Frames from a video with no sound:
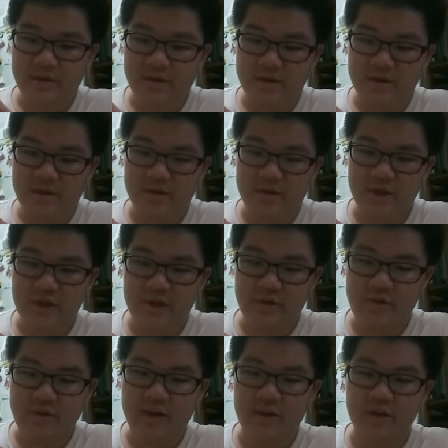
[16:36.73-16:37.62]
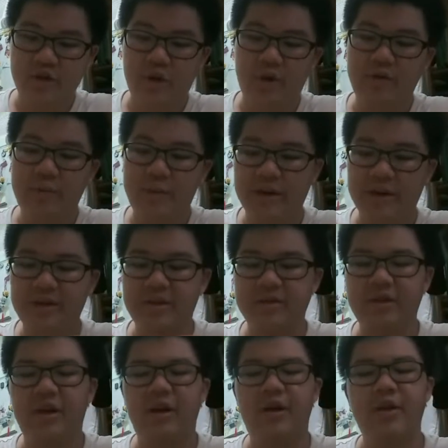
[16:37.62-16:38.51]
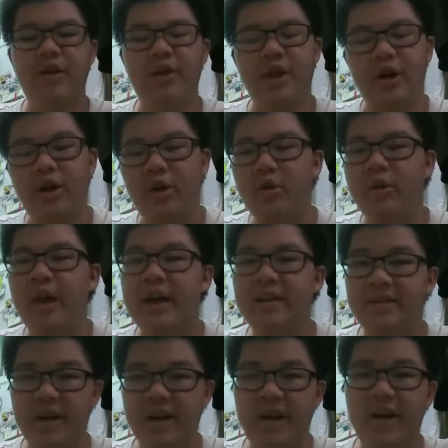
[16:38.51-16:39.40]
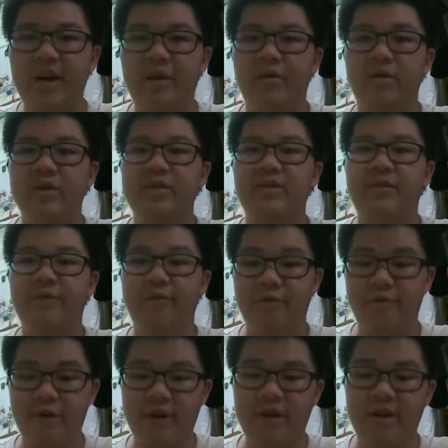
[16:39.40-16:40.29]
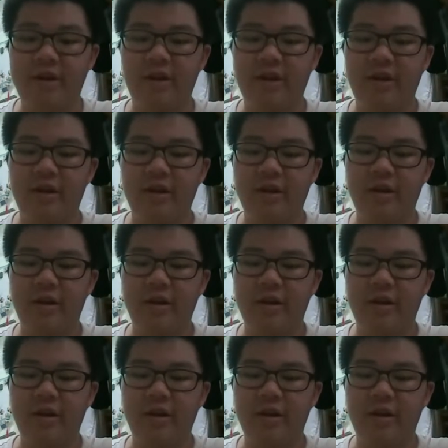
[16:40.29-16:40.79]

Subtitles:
So yeah, the 12 Apostles. Although that day it was freaking